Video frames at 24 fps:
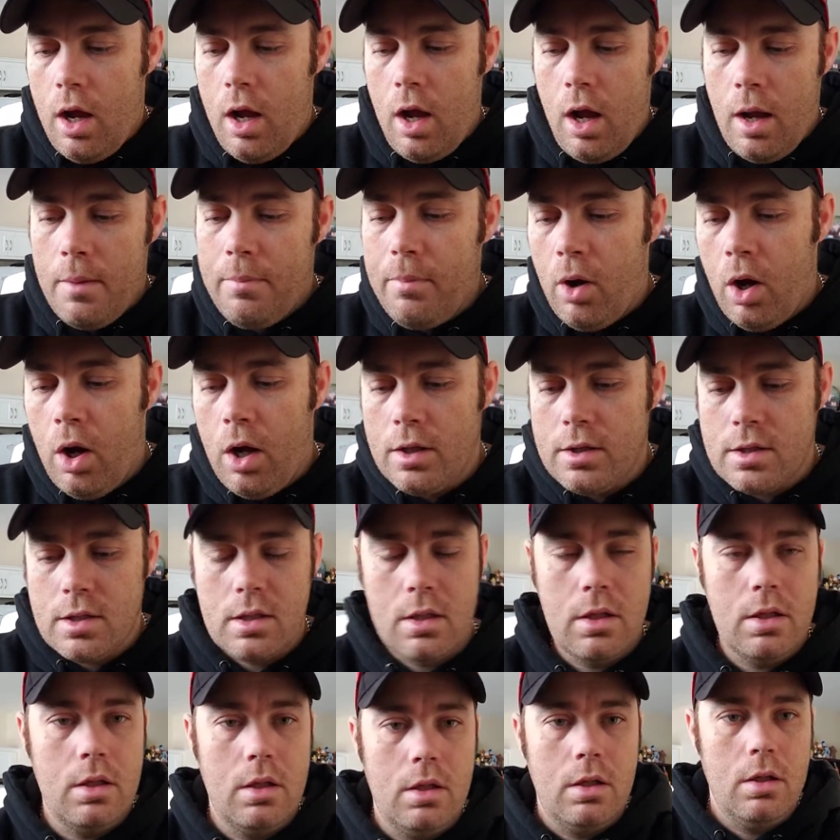I bought
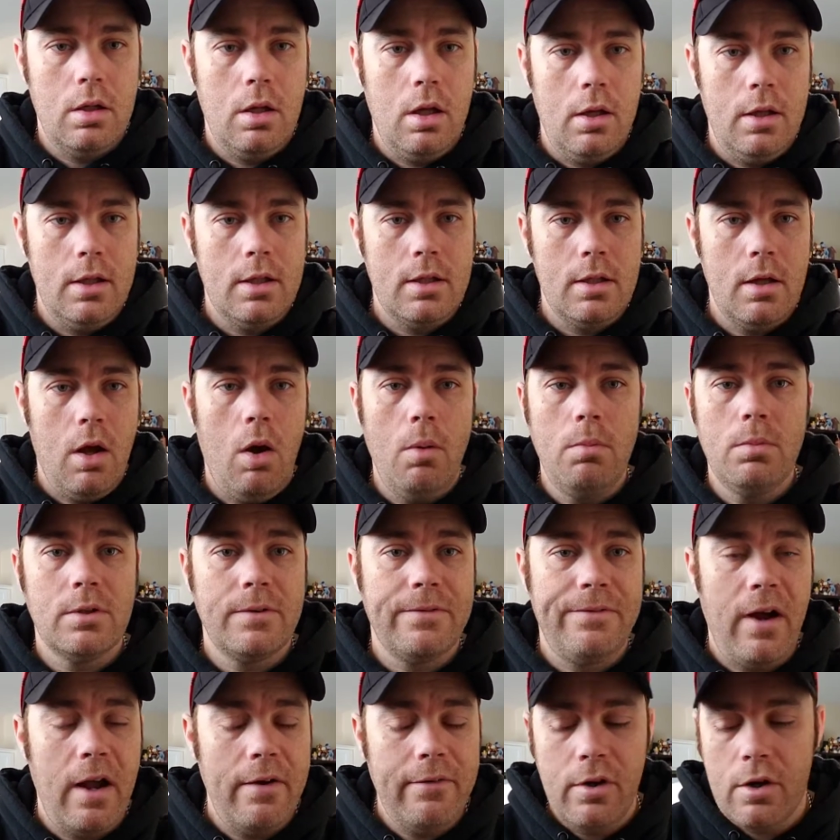almost
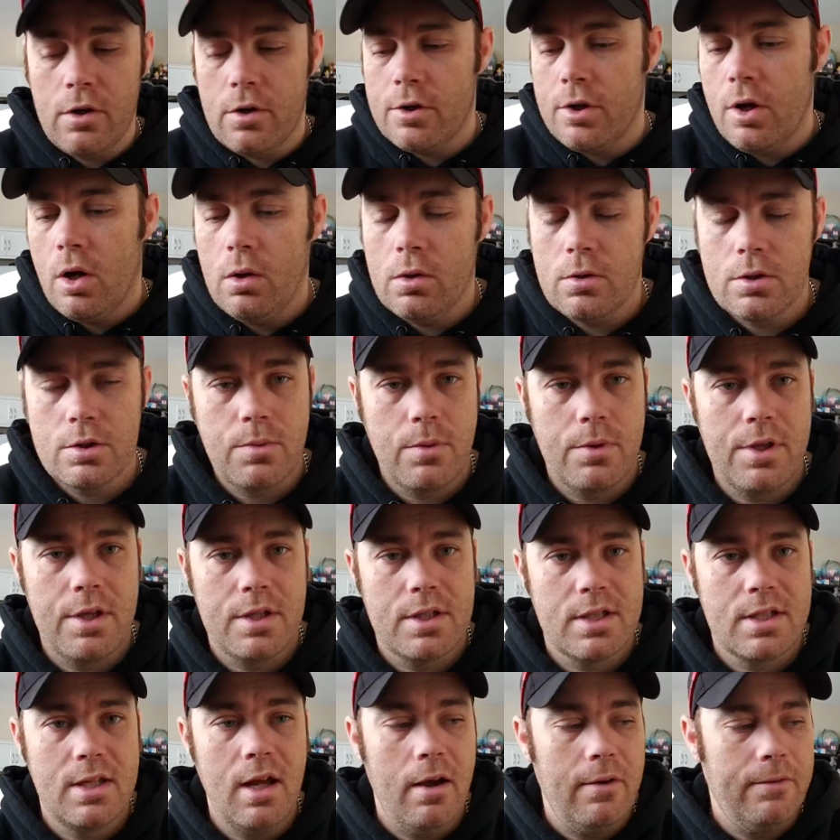$500 worth of
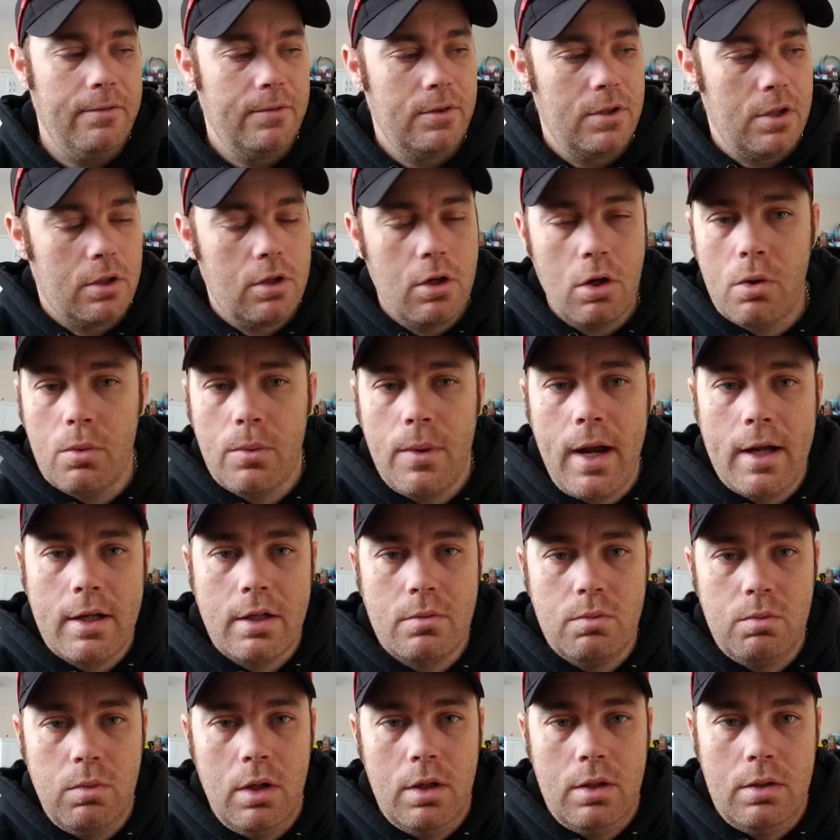stuff to
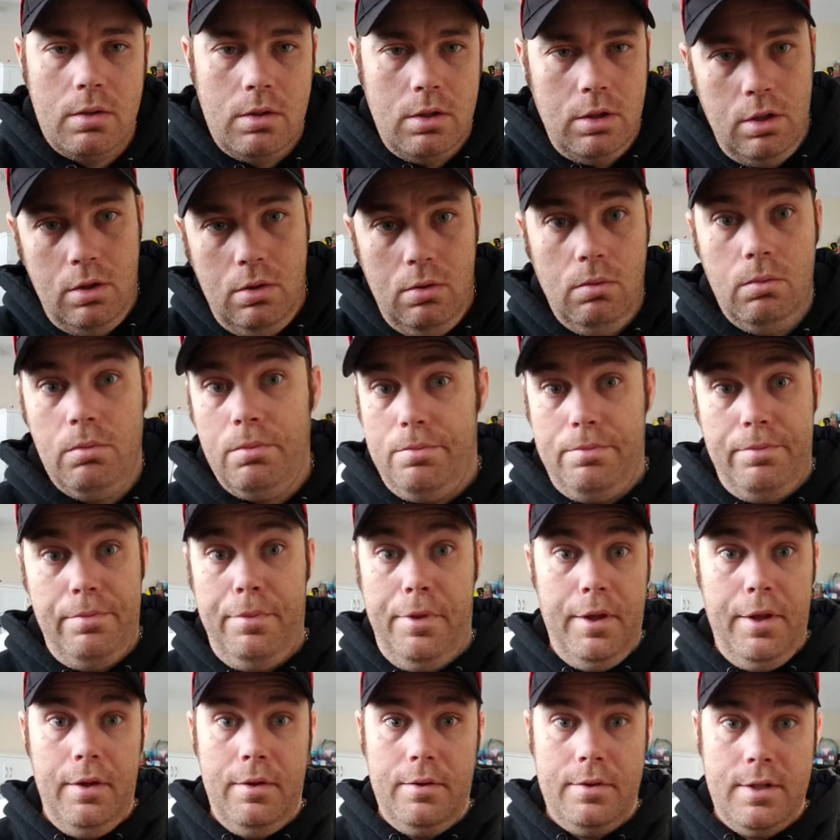correct what
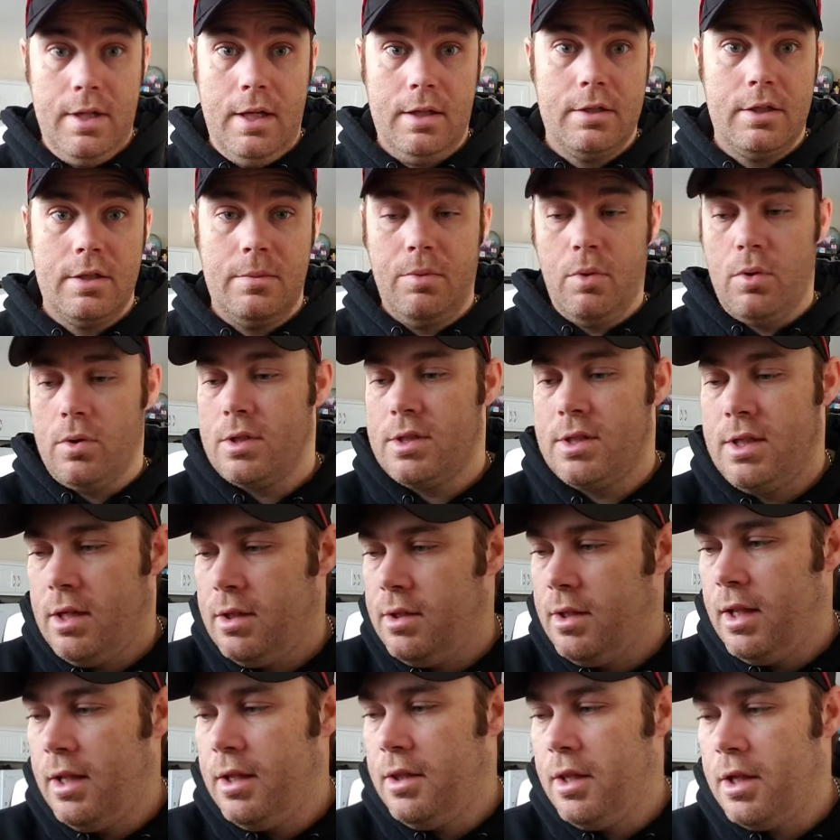the tech support said
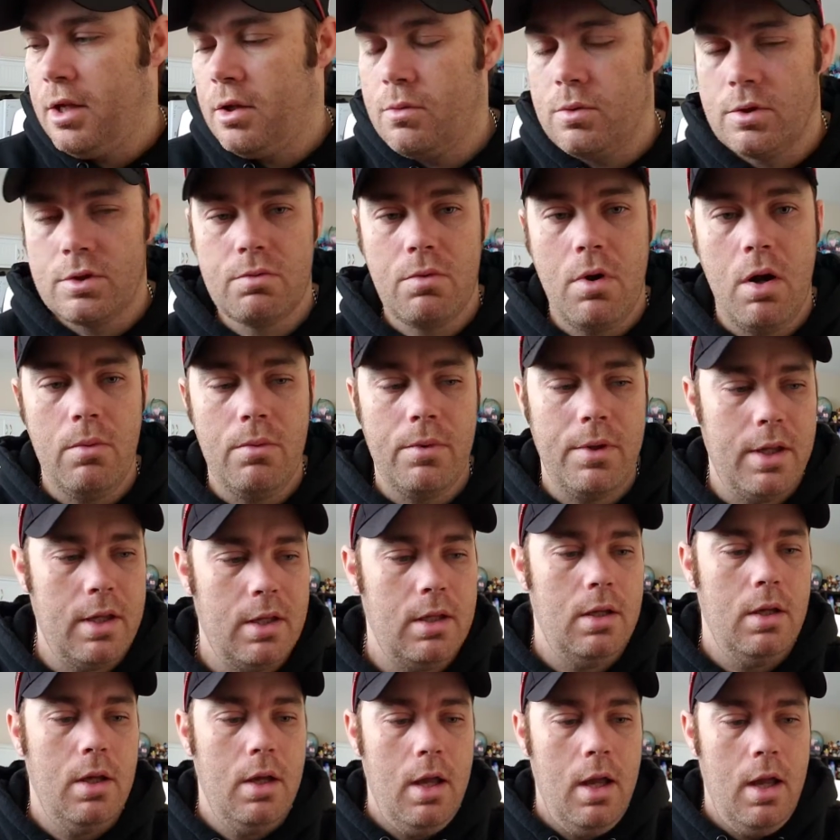they think was wrong with it.